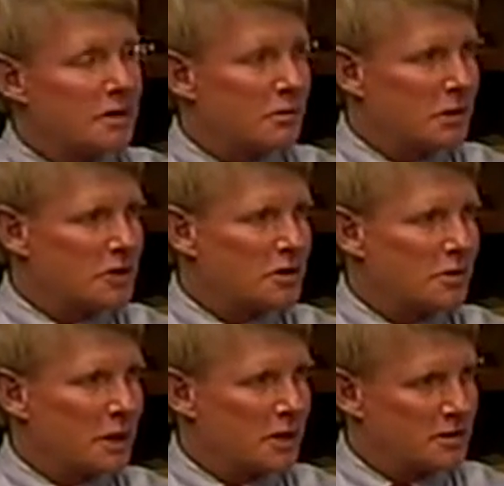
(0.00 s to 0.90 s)
didn't mention
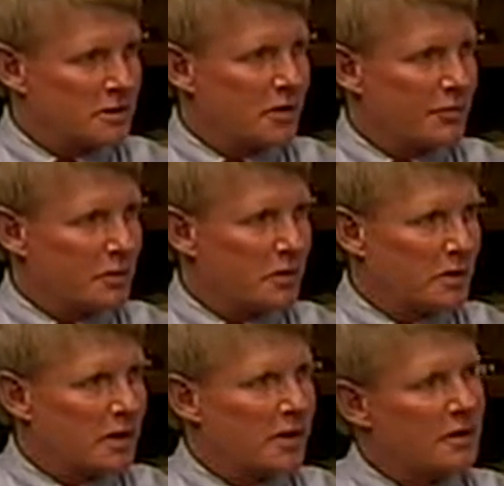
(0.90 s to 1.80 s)
about yourself, but
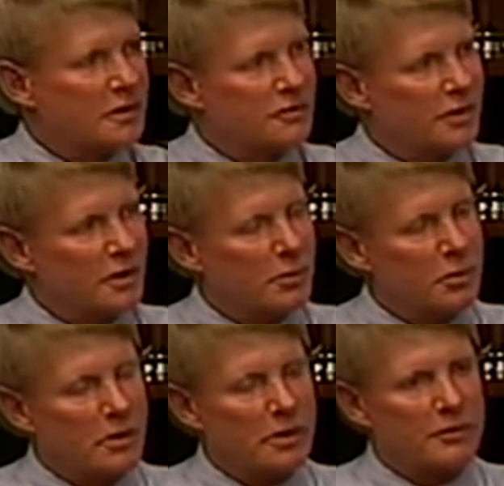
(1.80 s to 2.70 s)
one that I think is very
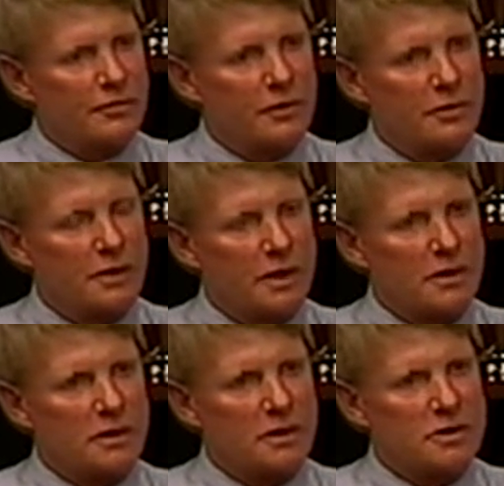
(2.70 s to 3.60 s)
important for your
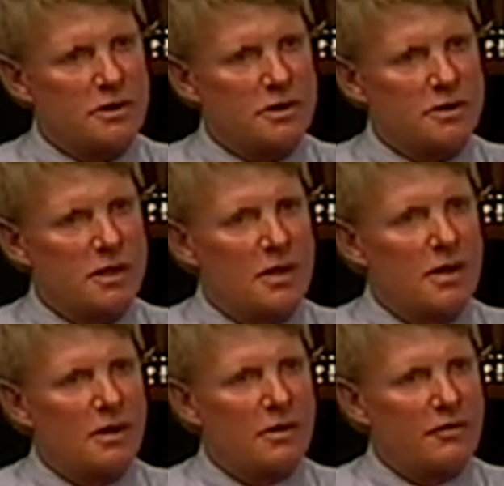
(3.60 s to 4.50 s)
recognition, is
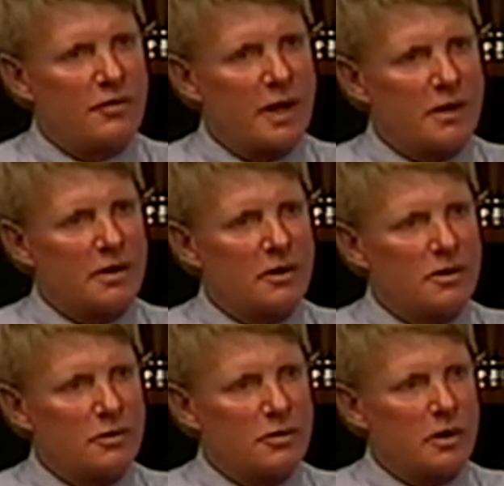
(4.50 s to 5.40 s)
the fact that
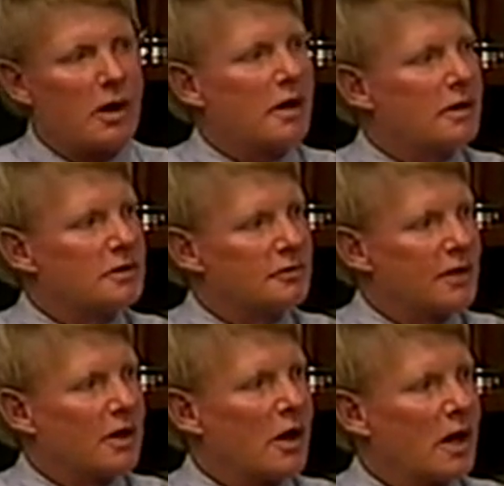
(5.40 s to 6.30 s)
you're regarded as a
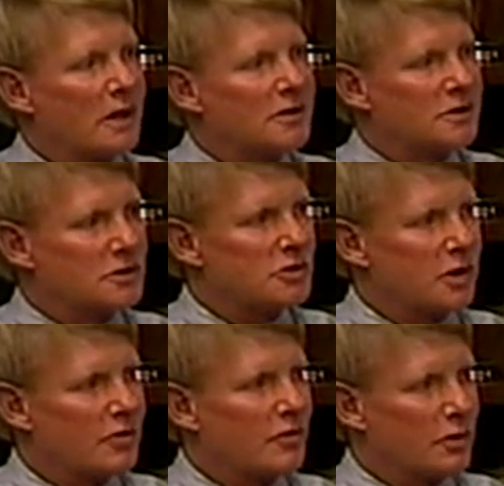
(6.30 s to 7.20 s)
very honest and
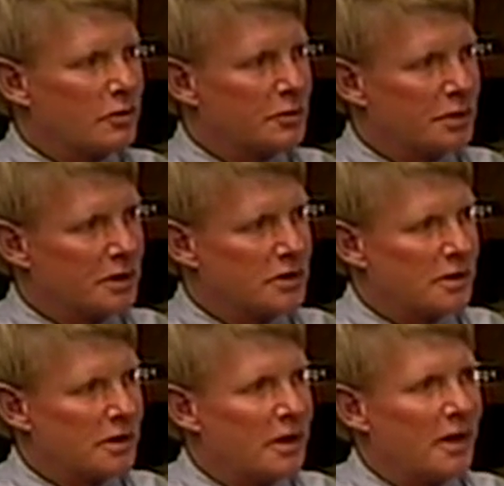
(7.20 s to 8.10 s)
straightforward
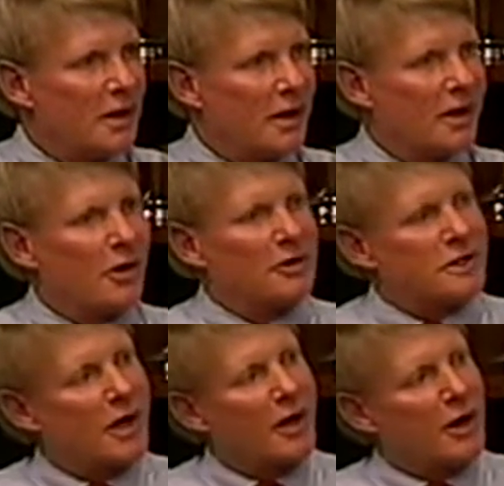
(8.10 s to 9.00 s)
person. And I know it's
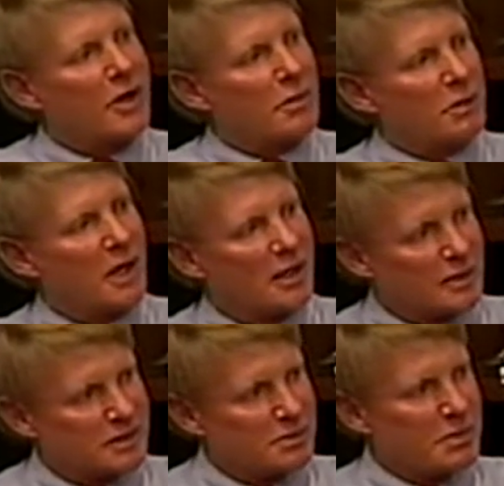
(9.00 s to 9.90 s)
kind of hard to be on
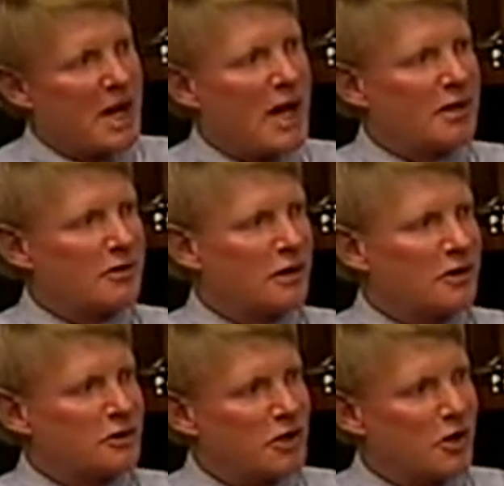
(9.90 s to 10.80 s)
the spot, you're on
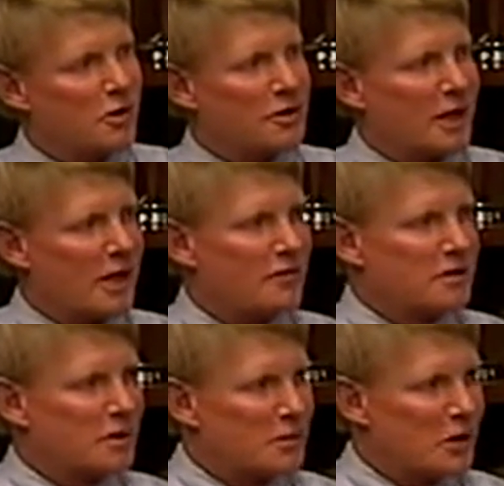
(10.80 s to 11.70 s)
a show, and you have
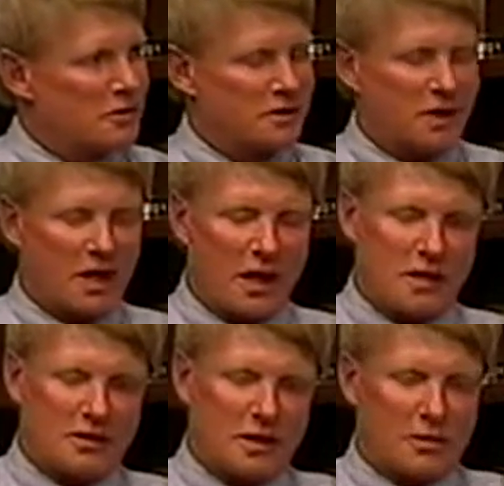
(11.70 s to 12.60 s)
some host say,
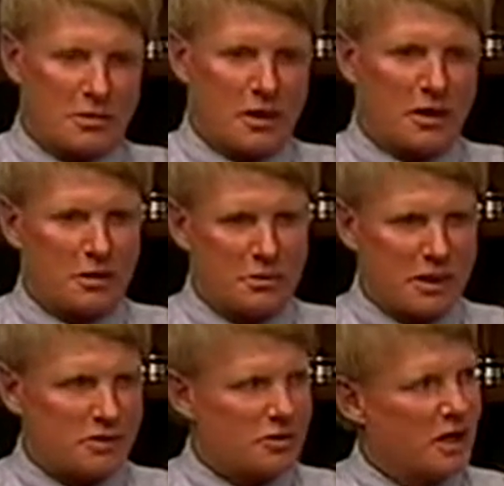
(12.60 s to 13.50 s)
hey, tell me about all your
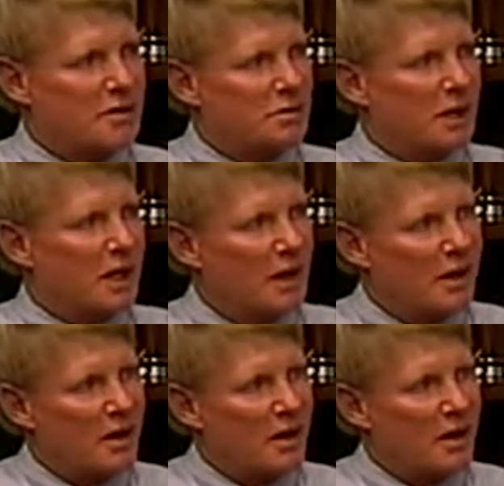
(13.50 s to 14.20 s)
best traits, but